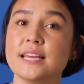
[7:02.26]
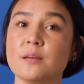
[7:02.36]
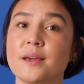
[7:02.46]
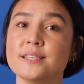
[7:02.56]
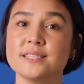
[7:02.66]

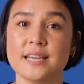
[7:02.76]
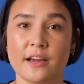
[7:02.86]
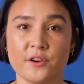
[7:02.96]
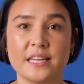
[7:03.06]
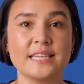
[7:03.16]
database
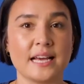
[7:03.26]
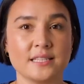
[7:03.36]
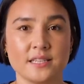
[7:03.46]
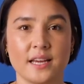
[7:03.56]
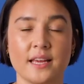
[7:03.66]
integrity
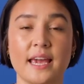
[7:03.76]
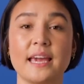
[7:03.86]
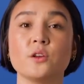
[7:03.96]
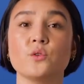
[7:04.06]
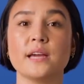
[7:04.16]
testing,
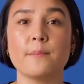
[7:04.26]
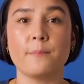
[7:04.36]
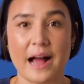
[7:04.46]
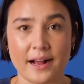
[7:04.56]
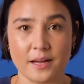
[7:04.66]
and create
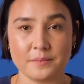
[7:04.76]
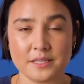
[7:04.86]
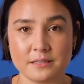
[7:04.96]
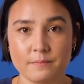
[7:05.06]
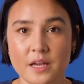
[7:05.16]

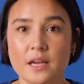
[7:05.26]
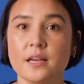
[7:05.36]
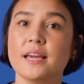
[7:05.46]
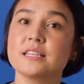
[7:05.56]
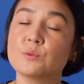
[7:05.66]
backups.
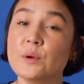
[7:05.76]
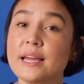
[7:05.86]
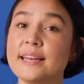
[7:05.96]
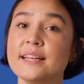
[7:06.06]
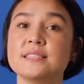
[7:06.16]
It's
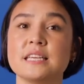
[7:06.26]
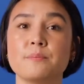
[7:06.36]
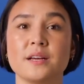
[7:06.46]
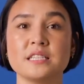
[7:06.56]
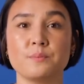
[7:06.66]
written in C++
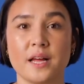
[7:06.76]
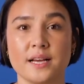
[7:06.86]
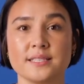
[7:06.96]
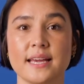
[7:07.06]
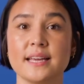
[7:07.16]

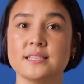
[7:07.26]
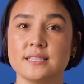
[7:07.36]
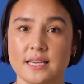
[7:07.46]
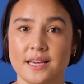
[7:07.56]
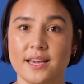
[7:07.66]
and
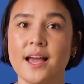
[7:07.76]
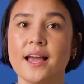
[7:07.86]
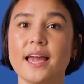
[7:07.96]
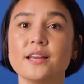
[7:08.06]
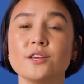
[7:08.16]
C
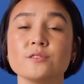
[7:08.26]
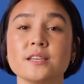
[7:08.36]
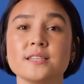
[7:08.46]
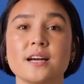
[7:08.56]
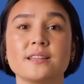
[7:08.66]
and
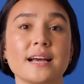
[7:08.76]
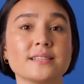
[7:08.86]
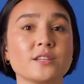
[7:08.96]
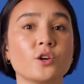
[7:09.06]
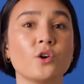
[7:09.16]
uses a
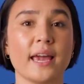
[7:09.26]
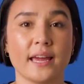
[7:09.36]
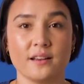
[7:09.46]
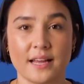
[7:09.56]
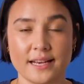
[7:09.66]
lexical
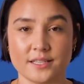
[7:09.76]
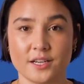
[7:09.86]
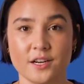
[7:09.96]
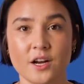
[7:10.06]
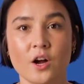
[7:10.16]

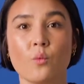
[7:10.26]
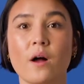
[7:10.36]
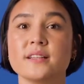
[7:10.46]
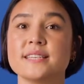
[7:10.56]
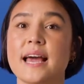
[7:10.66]
analyzer,
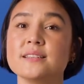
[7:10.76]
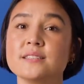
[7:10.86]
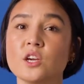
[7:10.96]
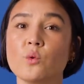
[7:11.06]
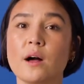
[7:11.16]
while its
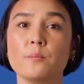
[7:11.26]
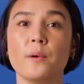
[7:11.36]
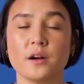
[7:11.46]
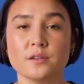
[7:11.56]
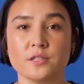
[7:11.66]
SQL
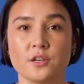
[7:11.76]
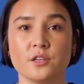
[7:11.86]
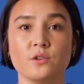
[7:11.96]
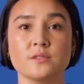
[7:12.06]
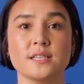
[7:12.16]
parser
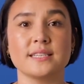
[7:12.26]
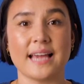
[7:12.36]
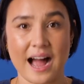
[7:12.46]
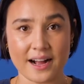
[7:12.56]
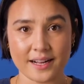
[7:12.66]
uses
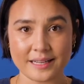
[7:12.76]
YAC.